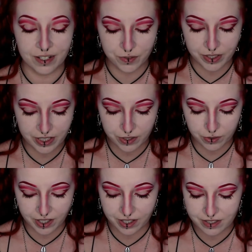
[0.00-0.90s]
I really
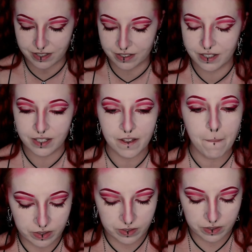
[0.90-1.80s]
don't hate it.
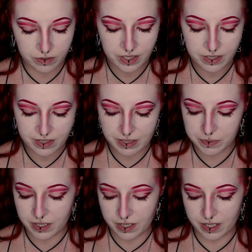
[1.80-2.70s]
So this
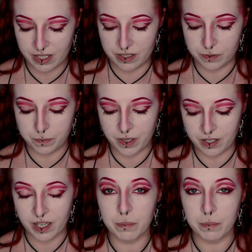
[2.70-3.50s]
lipstick is by